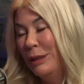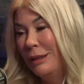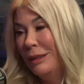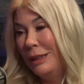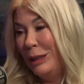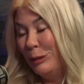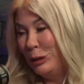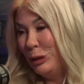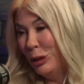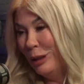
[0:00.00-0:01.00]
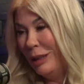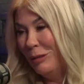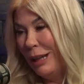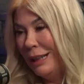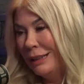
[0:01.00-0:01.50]
a huge journey,
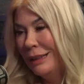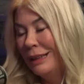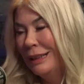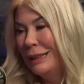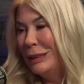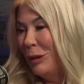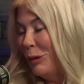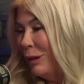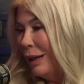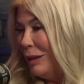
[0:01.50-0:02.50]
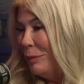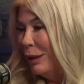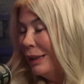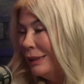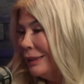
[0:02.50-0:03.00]
right? So I
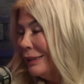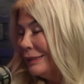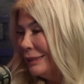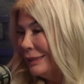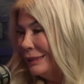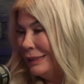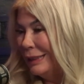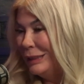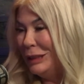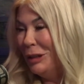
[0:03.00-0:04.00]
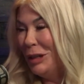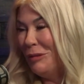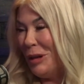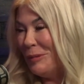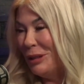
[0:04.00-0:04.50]
married a Dutch dairy
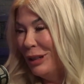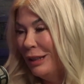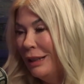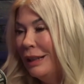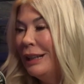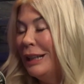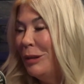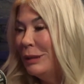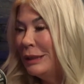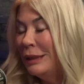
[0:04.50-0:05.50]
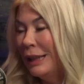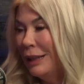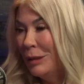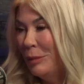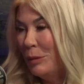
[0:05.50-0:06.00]
farmer, and I was in
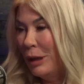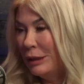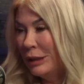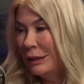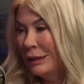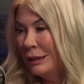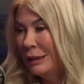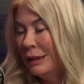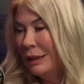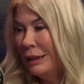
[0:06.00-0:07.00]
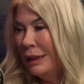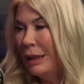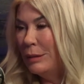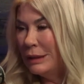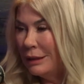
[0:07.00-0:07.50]
Yakima, Washington, and
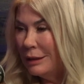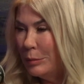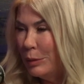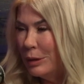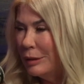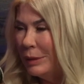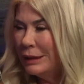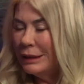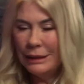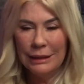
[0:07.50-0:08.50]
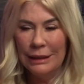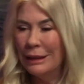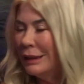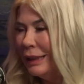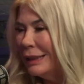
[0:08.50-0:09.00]
I was a little bored because I just
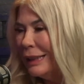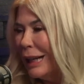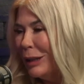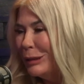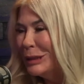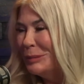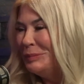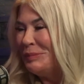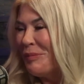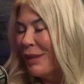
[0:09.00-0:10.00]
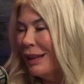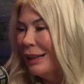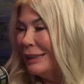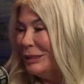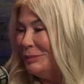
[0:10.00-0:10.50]
didn't like the cows.
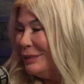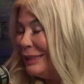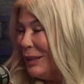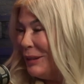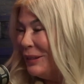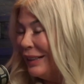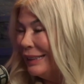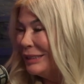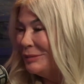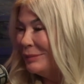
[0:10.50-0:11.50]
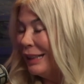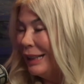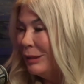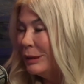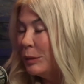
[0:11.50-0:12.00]
So
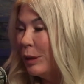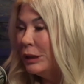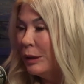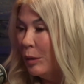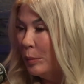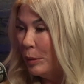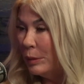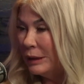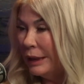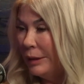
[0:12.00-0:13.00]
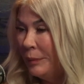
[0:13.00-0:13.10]
I was watching Oprah one day,